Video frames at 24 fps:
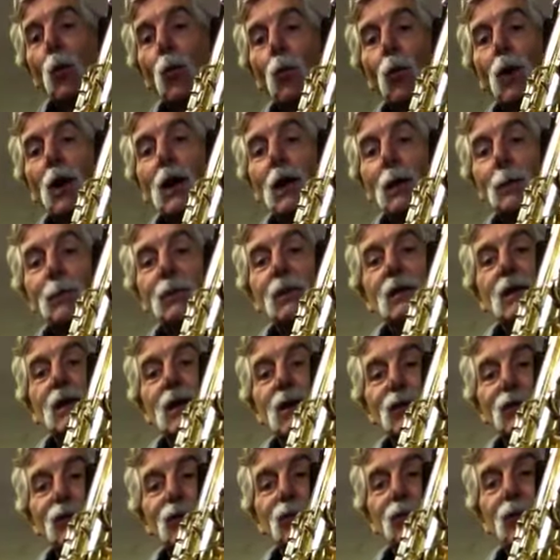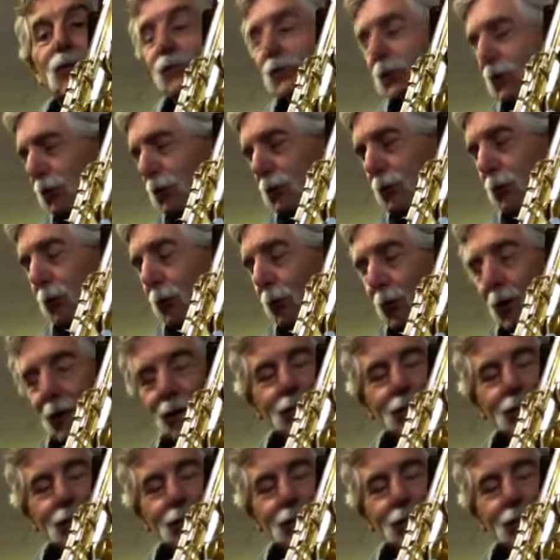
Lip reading: YBS-52.